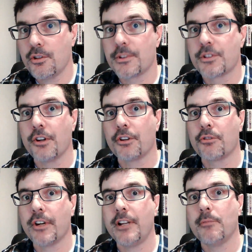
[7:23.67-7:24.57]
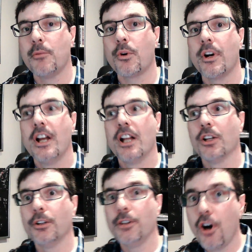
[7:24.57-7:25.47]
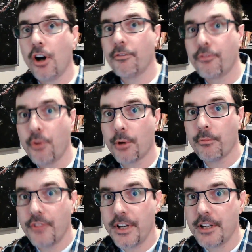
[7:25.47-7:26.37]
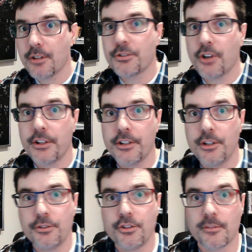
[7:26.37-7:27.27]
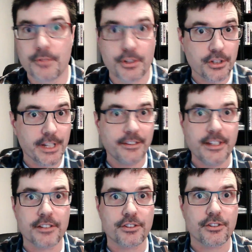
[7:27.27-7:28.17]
and start creating more long form videos on YouTube, just like this.